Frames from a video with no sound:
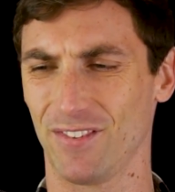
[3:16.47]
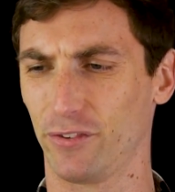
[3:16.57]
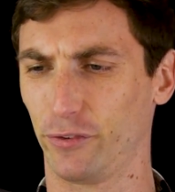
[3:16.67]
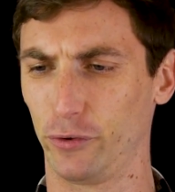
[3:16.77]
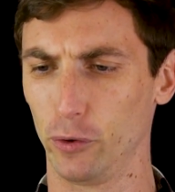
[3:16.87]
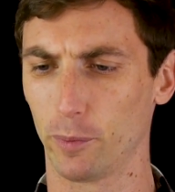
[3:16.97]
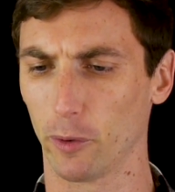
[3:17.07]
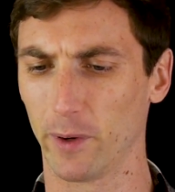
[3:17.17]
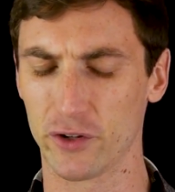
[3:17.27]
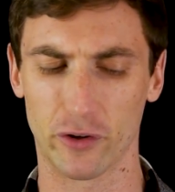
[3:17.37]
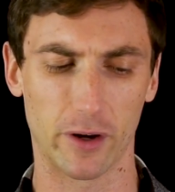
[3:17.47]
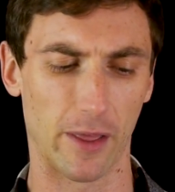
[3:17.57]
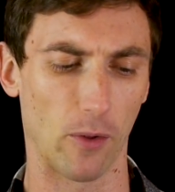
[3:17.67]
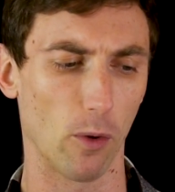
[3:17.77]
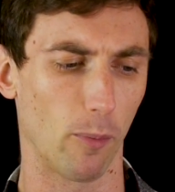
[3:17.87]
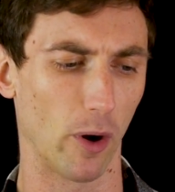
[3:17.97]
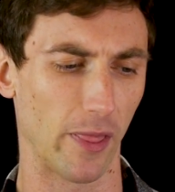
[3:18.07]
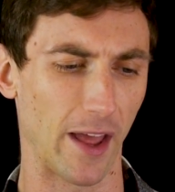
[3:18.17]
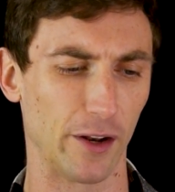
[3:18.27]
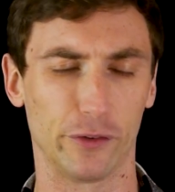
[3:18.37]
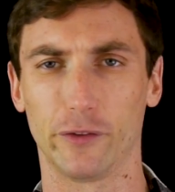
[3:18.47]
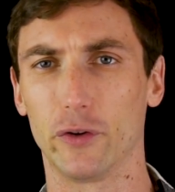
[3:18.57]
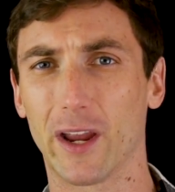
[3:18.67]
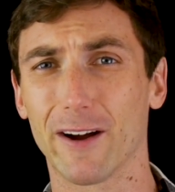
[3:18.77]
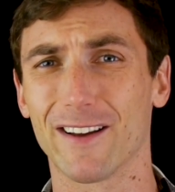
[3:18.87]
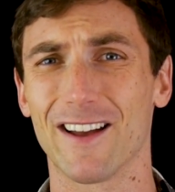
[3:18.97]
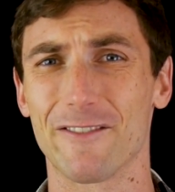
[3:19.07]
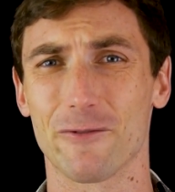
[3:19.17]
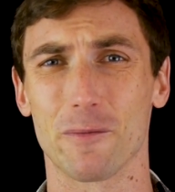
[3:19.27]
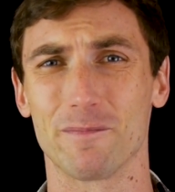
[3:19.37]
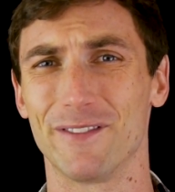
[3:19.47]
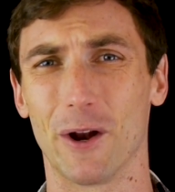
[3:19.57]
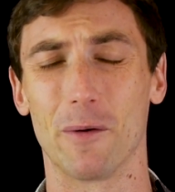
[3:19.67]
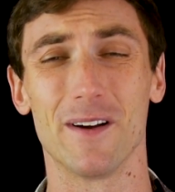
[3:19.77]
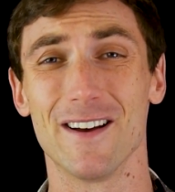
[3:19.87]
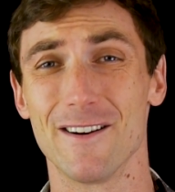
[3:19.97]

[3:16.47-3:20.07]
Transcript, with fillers: super rigid, and the whole point of that is if you carry a gun for, you know,